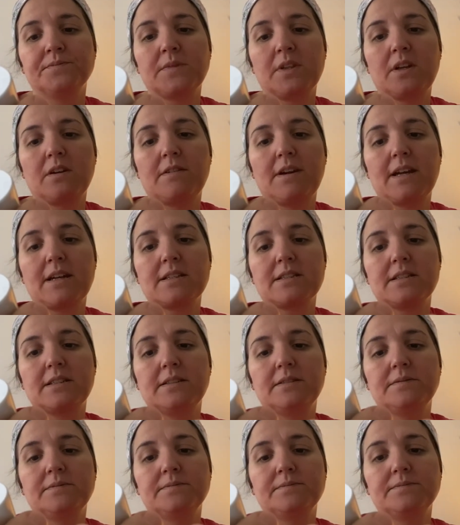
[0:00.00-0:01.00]

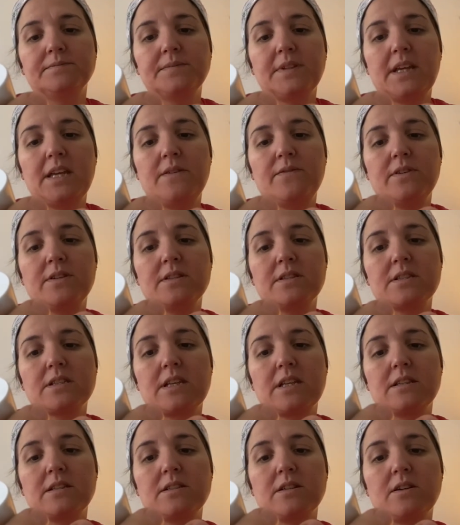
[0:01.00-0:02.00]
Corrector. Even
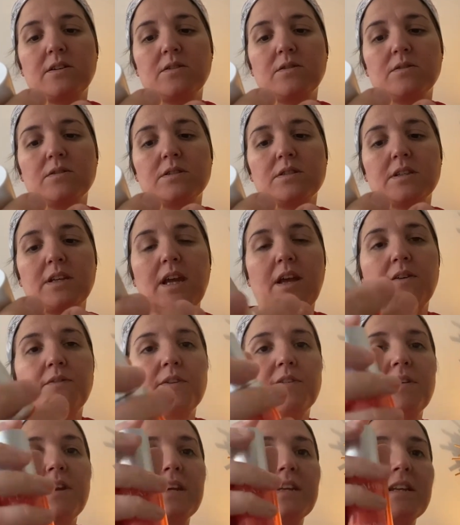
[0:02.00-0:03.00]
skin tones, healthy
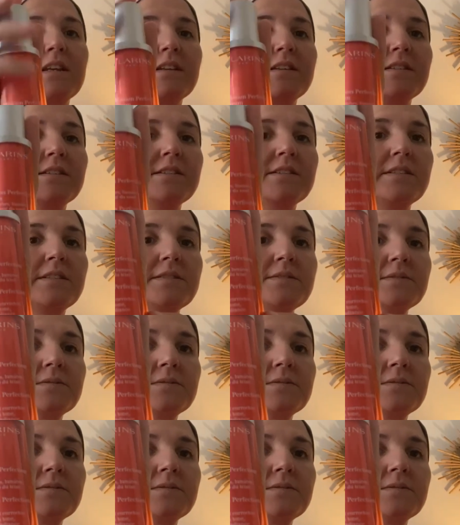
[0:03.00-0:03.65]
radiance.